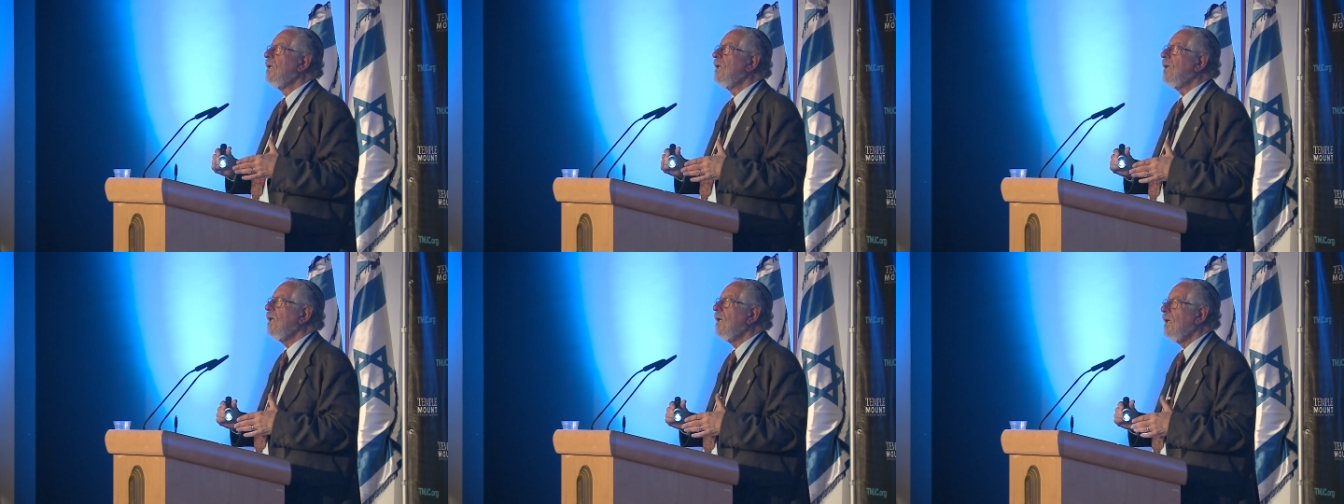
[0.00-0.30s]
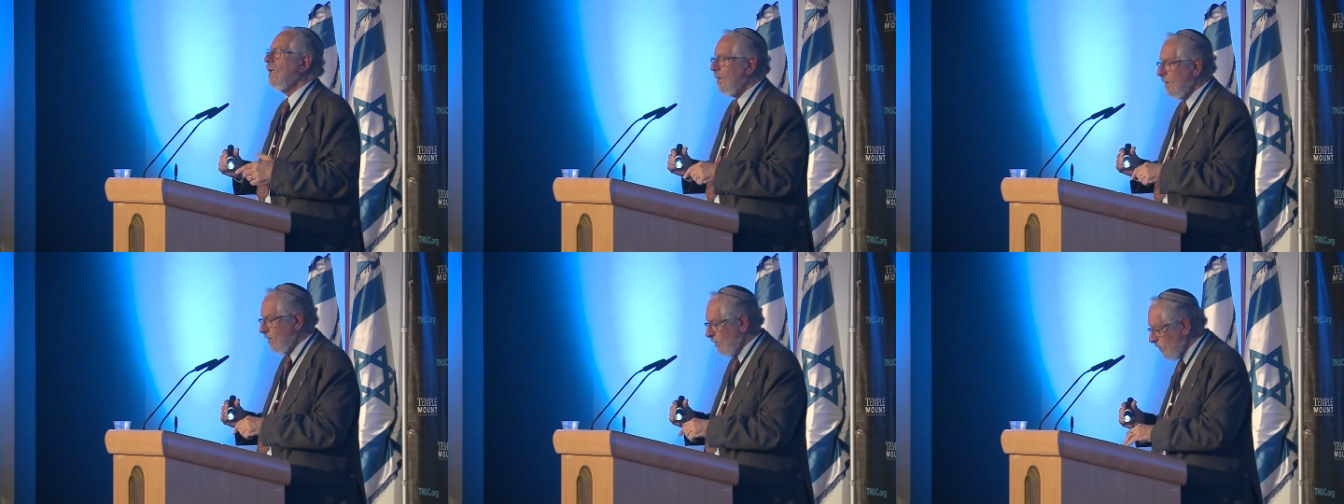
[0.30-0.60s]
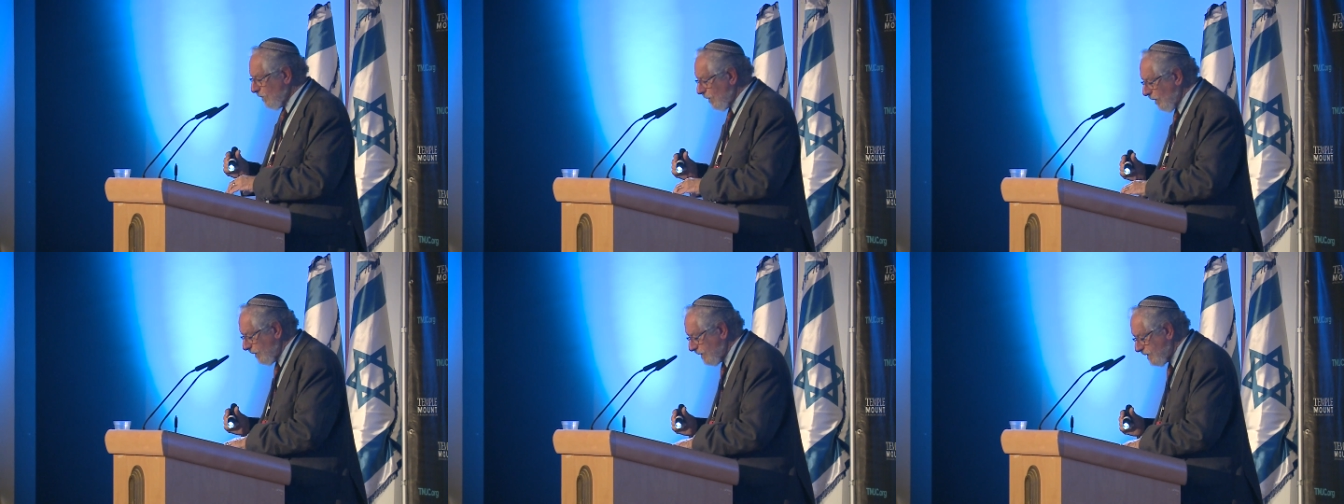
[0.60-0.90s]
uh,
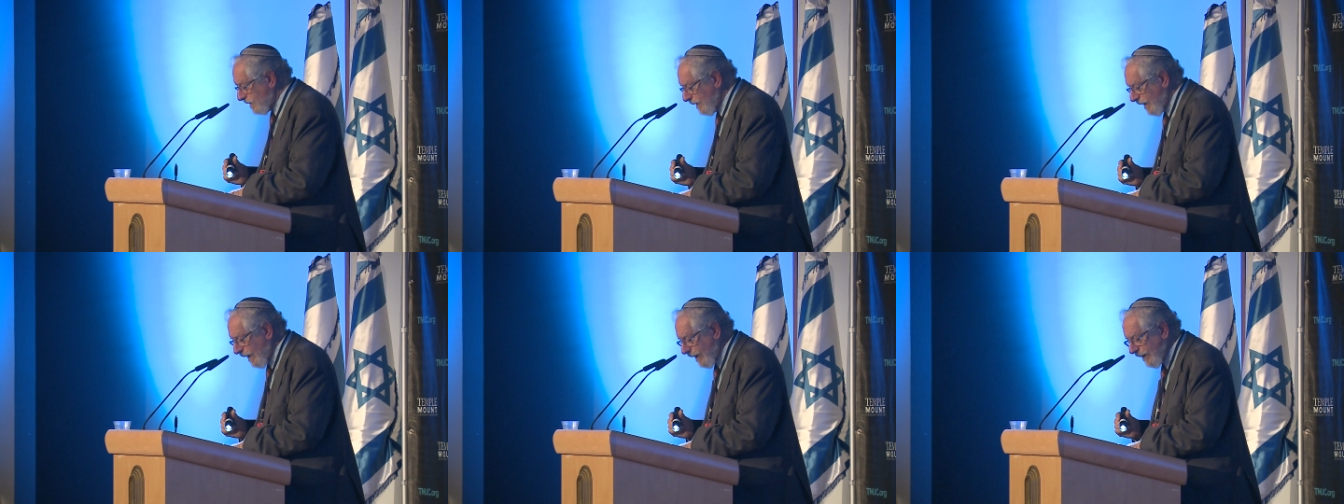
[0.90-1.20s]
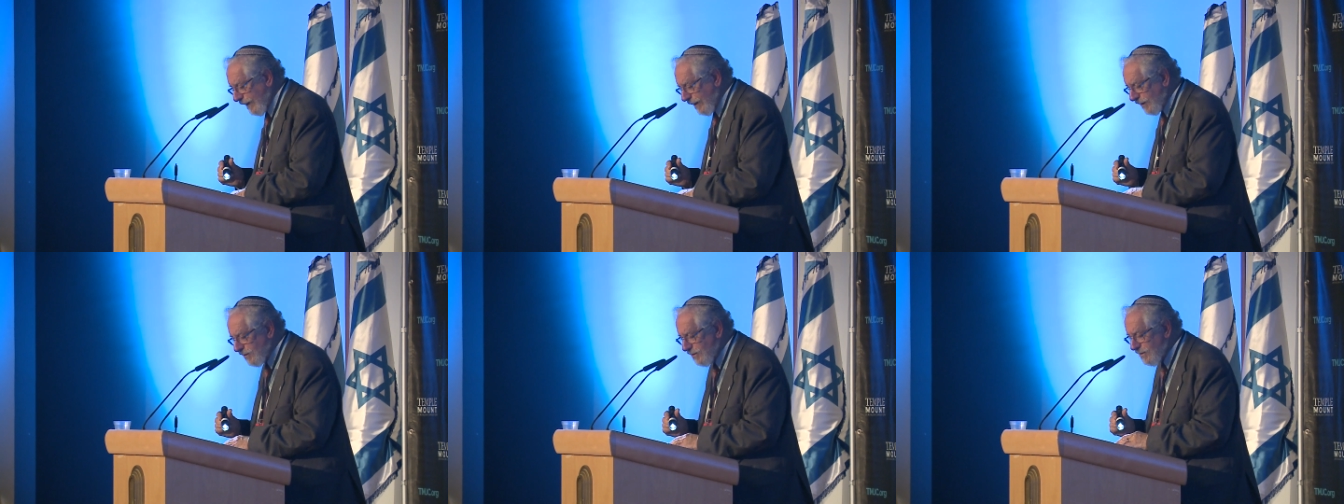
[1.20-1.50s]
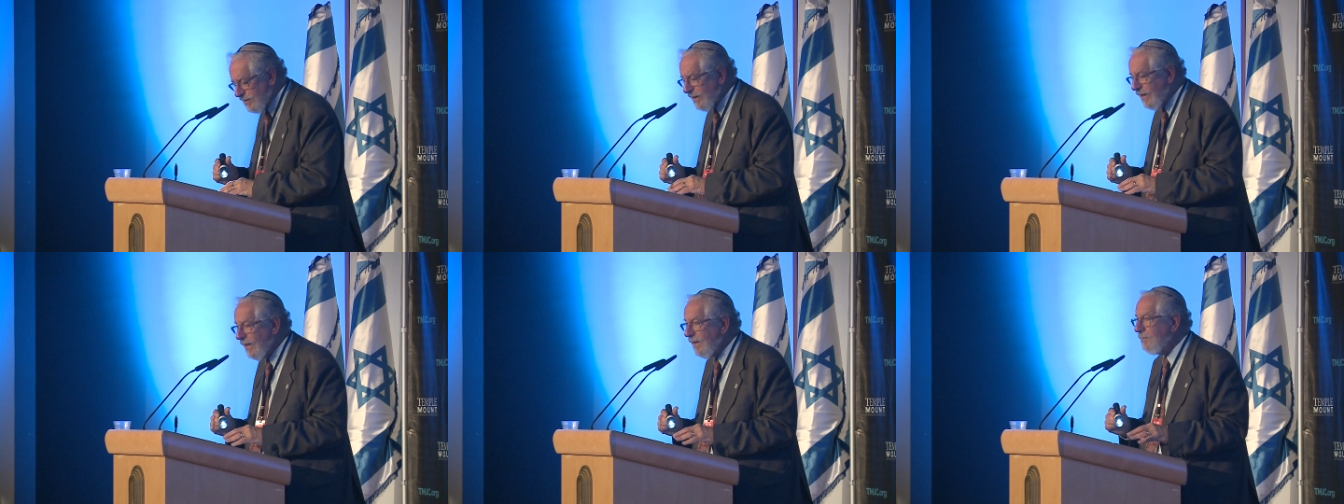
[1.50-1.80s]
what was the United Nations
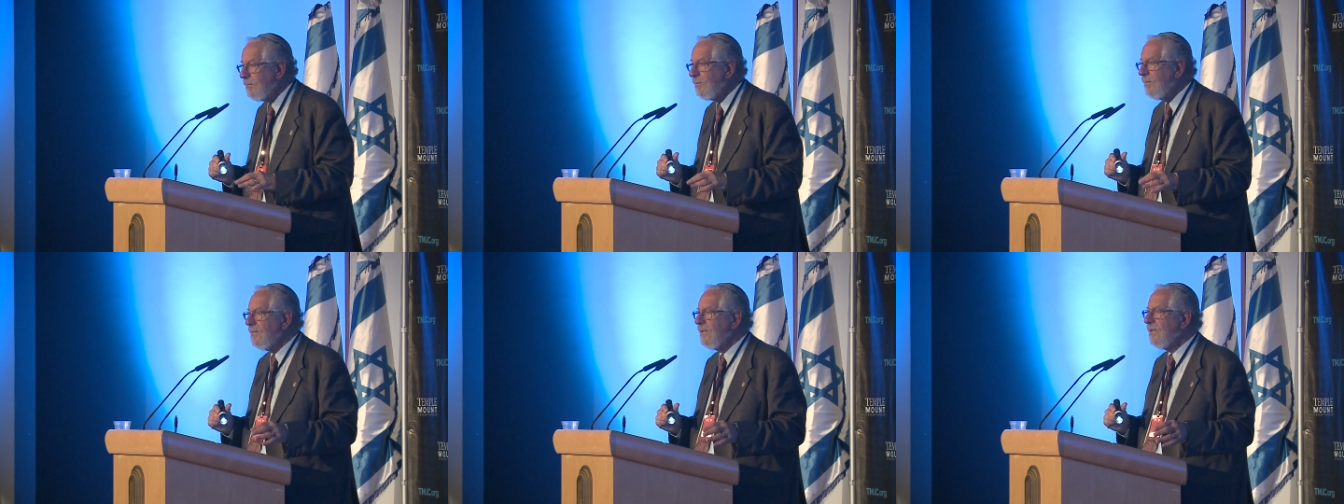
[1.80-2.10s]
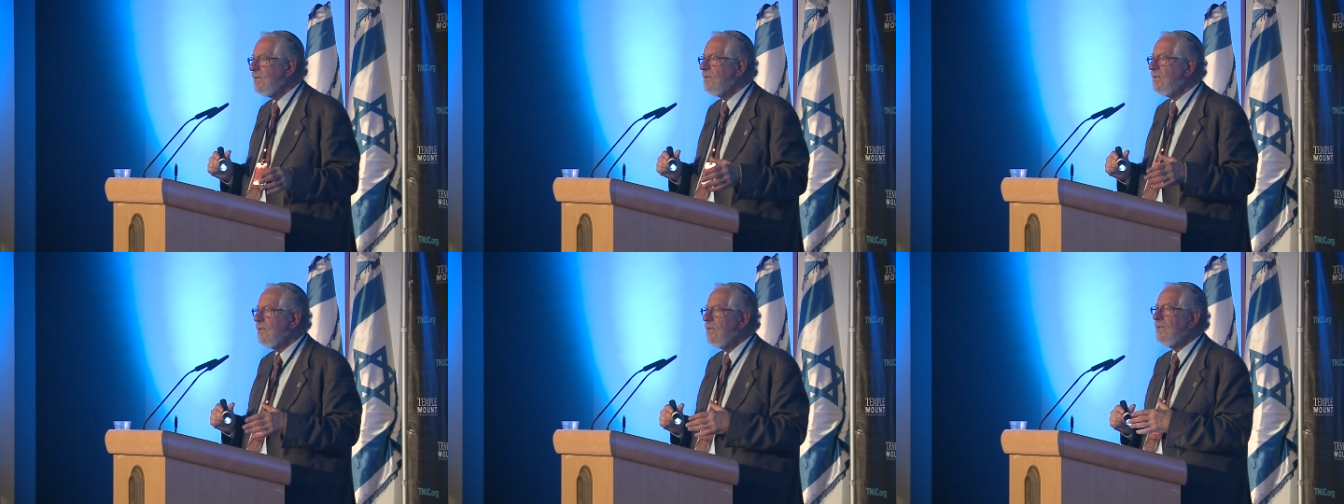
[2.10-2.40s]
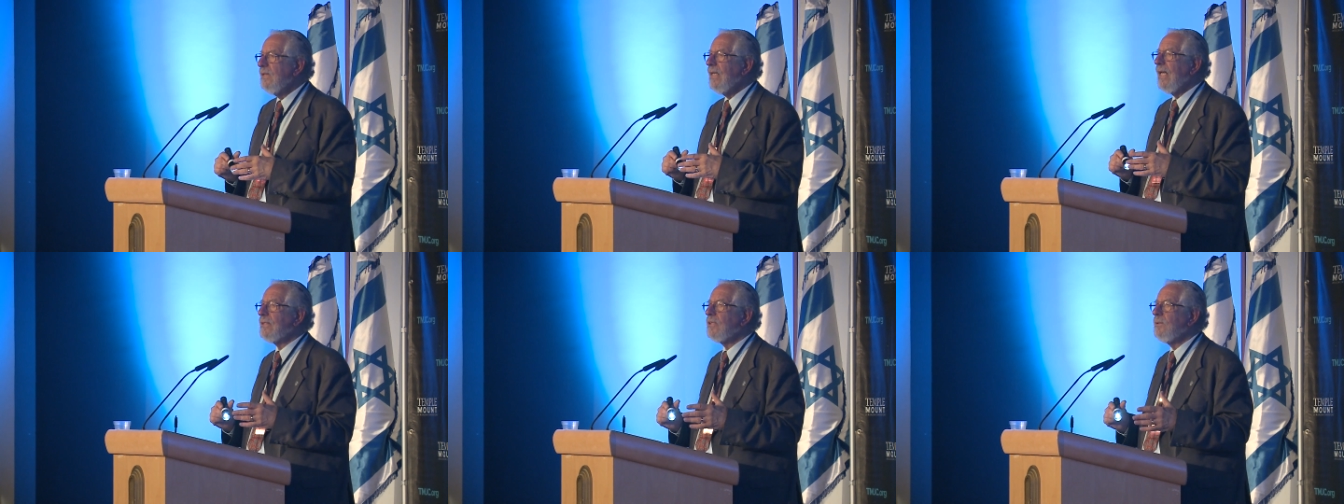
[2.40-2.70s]
say?
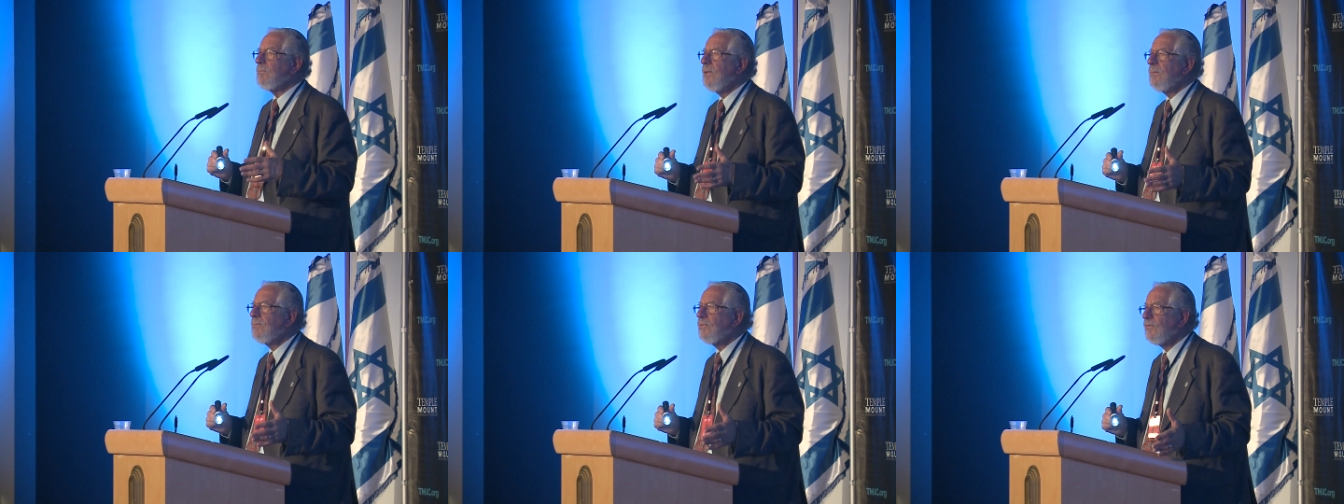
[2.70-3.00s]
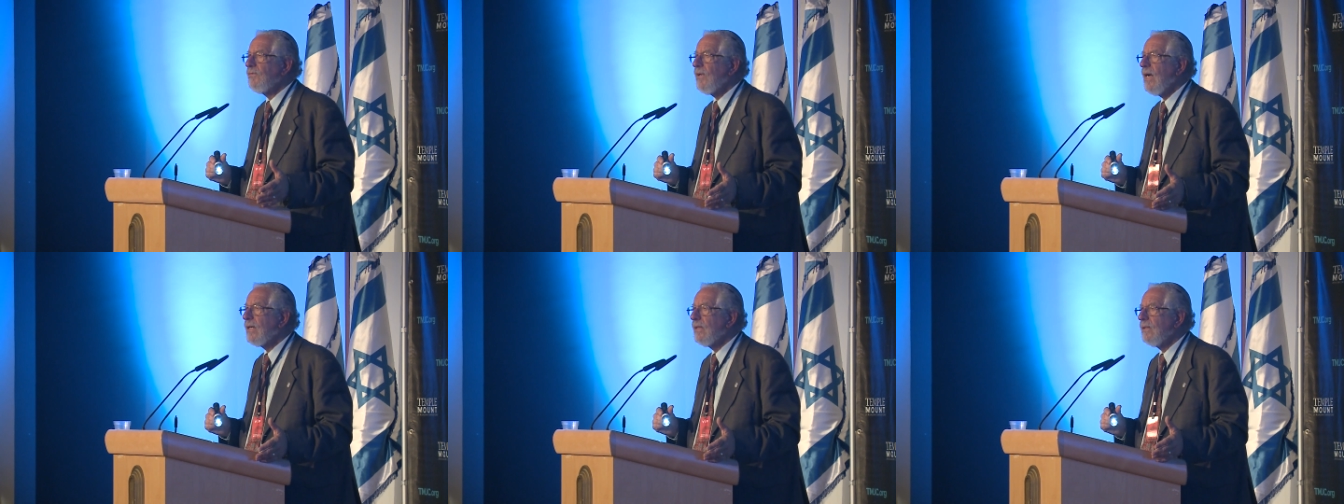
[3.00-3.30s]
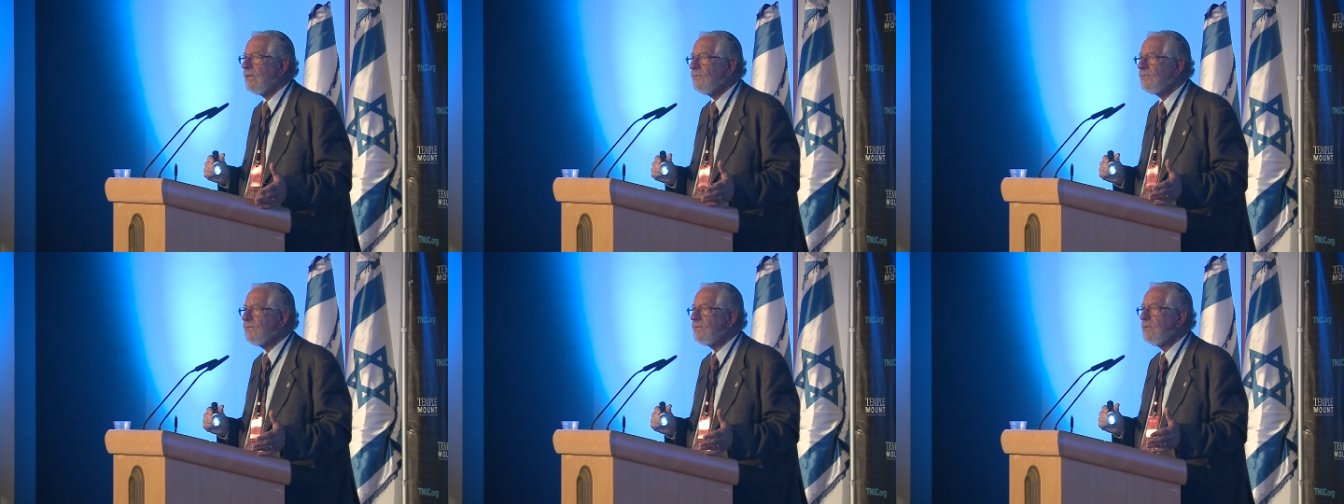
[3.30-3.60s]
Not to be
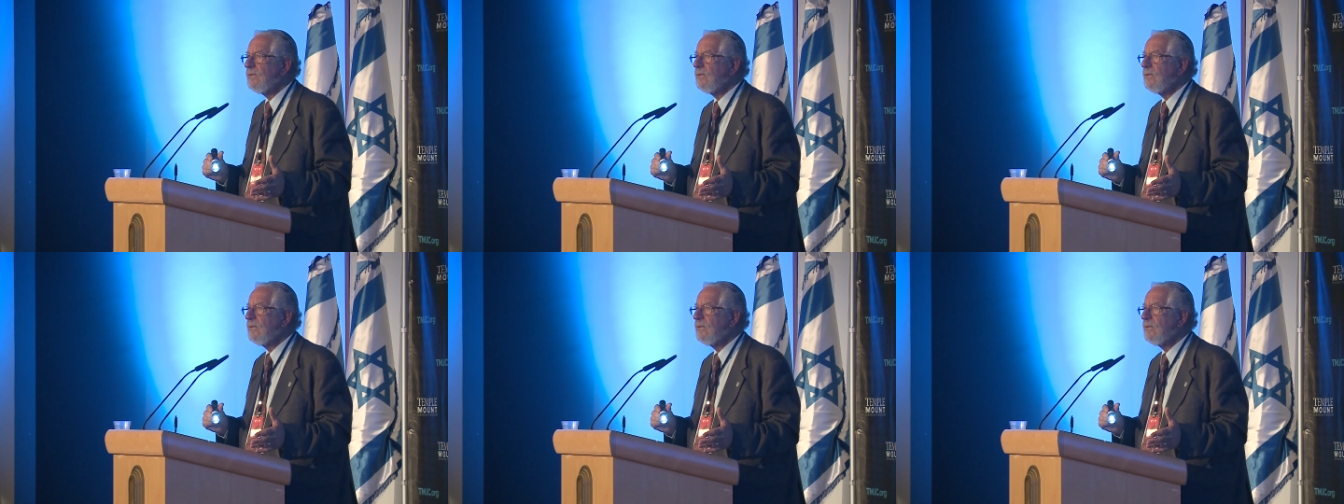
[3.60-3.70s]
provocative.